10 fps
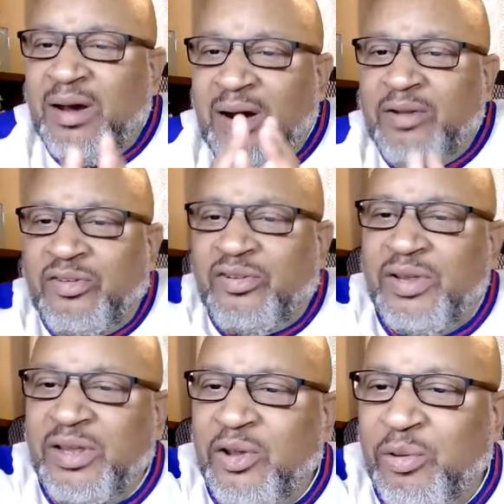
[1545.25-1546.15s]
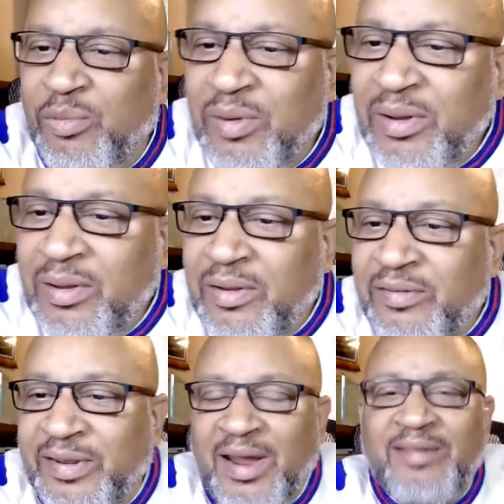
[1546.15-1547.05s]
unto you?
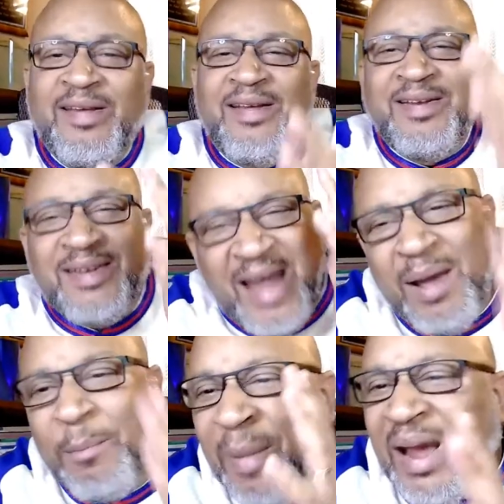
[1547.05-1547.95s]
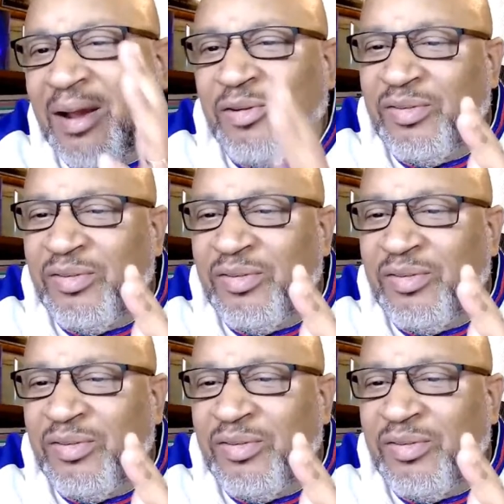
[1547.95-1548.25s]
See, that matters.